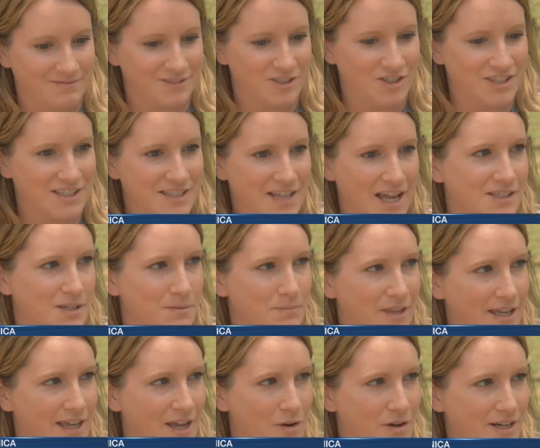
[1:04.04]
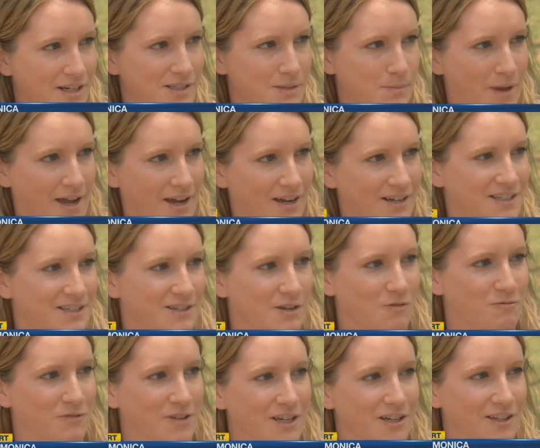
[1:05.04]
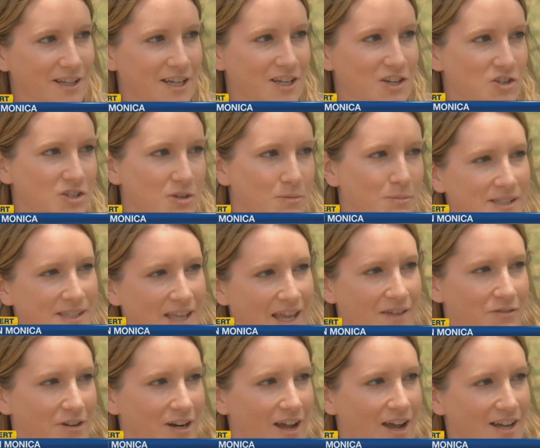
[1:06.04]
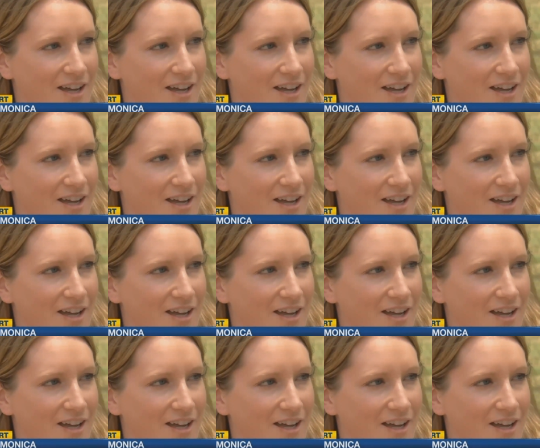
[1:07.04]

just not something I would expect. You feel like you should be safe in a